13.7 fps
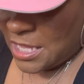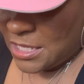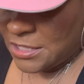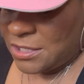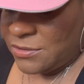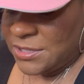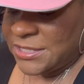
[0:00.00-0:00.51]

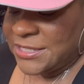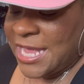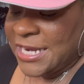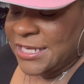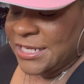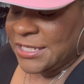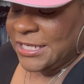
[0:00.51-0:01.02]
So it's
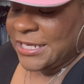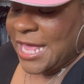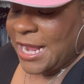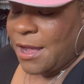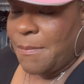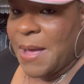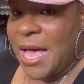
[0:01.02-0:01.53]
technically
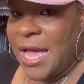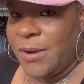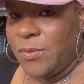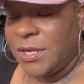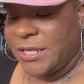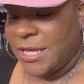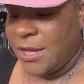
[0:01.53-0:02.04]
like a buy
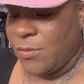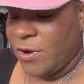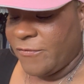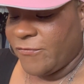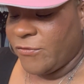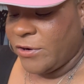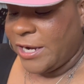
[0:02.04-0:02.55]
one get one
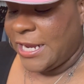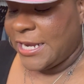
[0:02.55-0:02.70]
free,